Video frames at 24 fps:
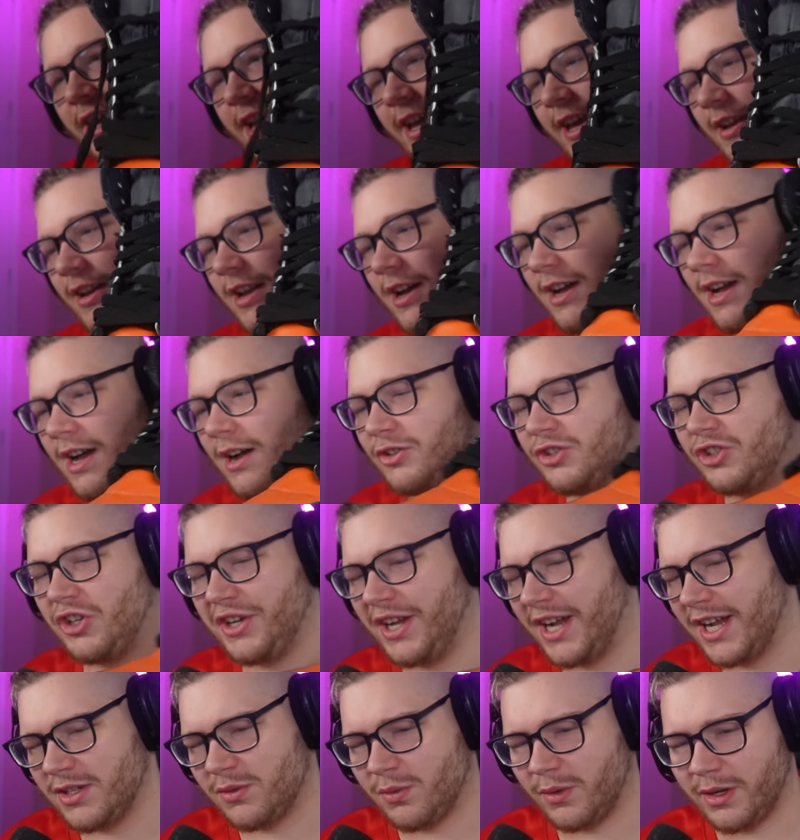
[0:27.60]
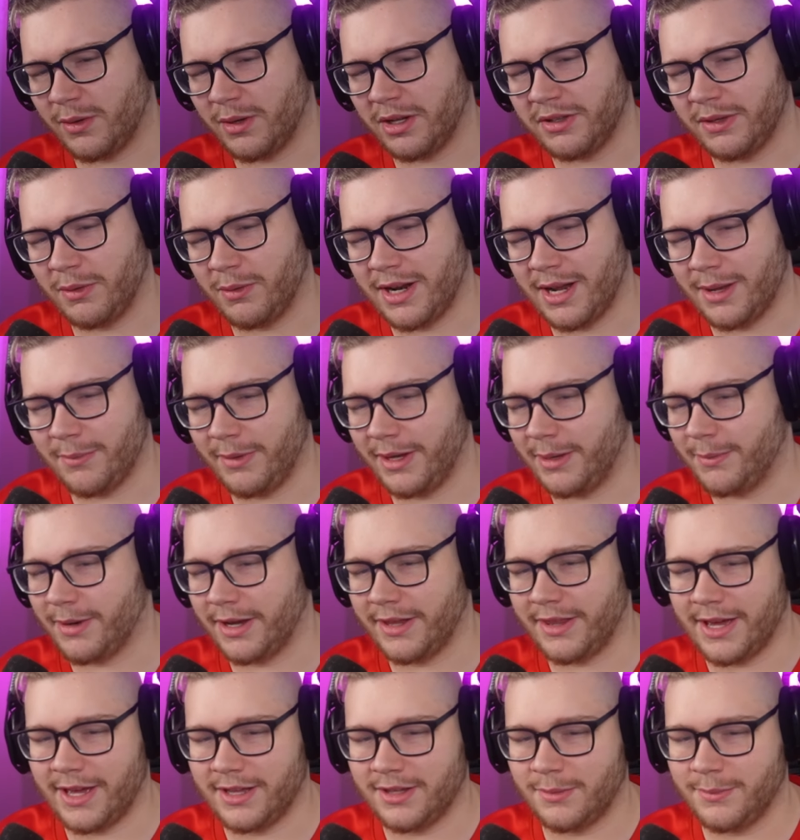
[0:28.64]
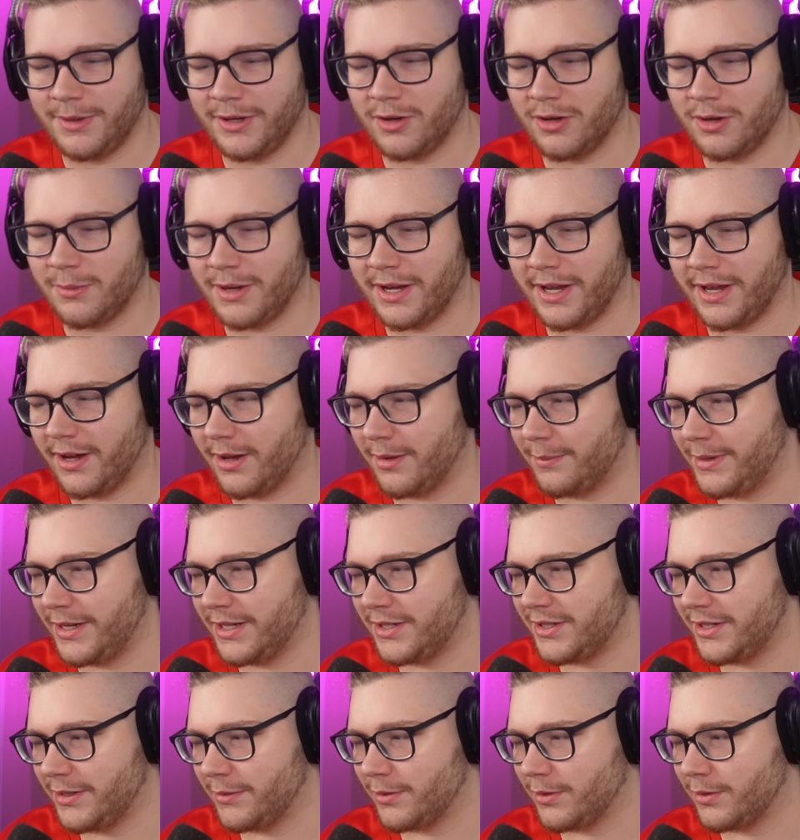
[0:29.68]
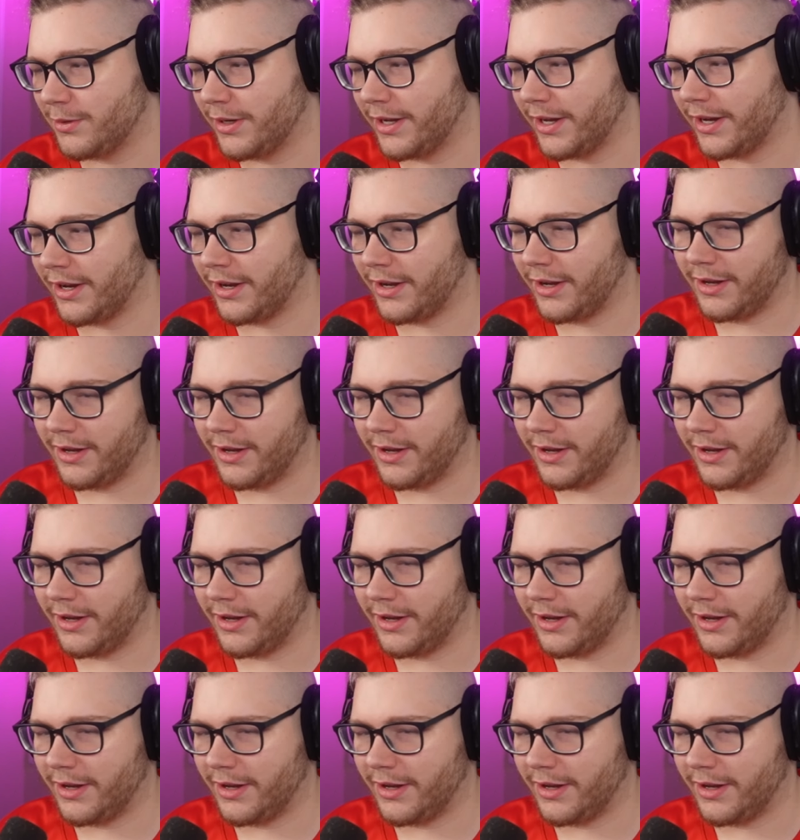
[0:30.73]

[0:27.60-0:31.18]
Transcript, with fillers: and uh, I'll show you guys really quickly what I mean by that. Let me go to my uh, P C real quick.